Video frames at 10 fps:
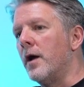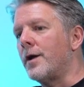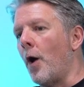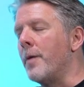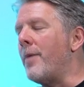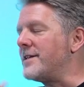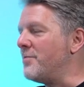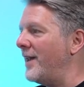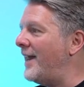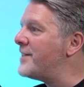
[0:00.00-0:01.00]
going back to
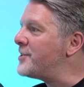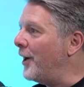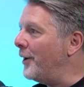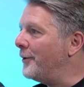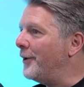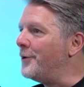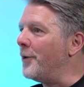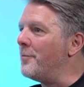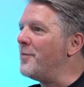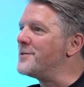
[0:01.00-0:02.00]
my letter and
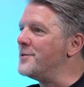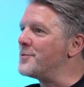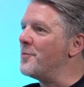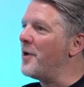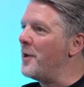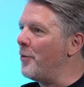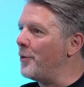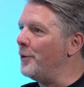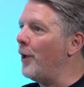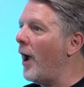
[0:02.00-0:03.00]
doing business with people
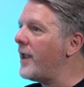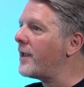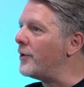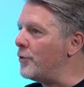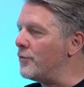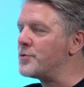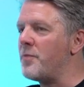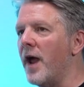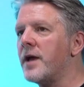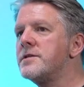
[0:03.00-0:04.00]
you like and you
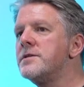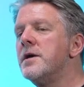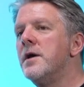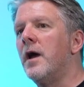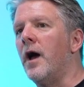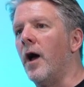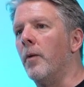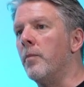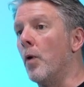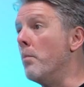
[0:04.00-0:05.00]
respect,
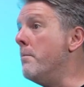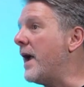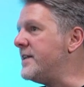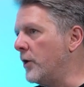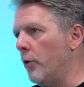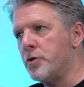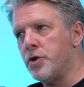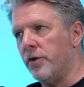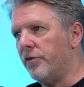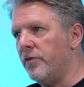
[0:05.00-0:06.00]
amazing
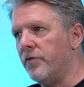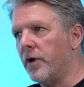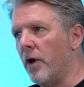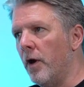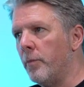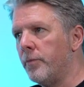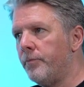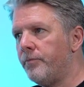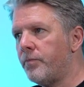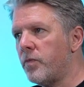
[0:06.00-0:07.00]
opportunity for KERB.
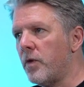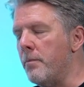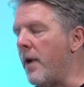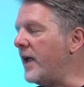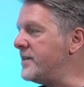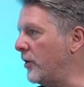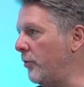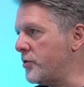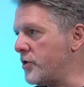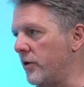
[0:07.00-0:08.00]
Amazing
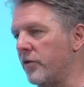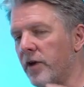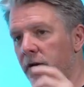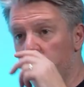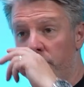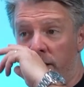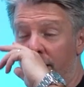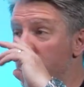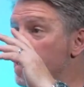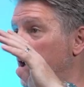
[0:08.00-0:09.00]
opportunity. And
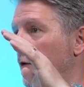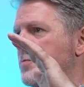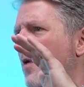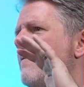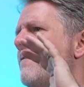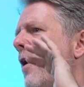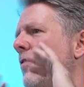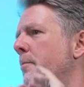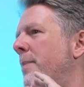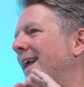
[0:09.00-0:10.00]
financially, it was by far
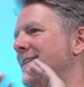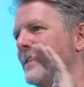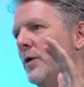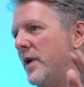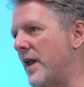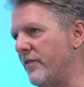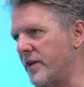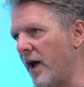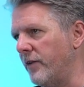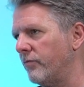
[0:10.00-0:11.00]
the biggest thing we'd ever
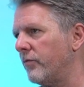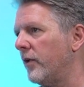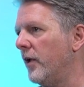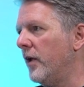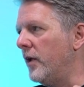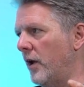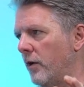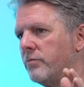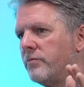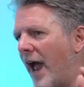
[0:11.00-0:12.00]
done. You
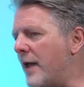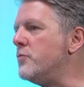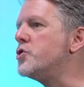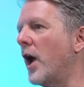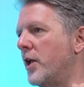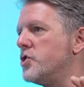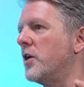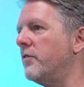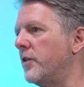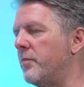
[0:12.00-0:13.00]
know,
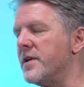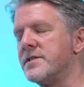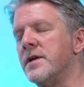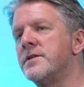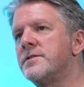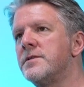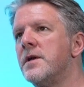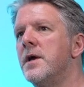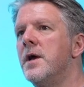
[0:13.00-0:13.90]
game-changing for the business.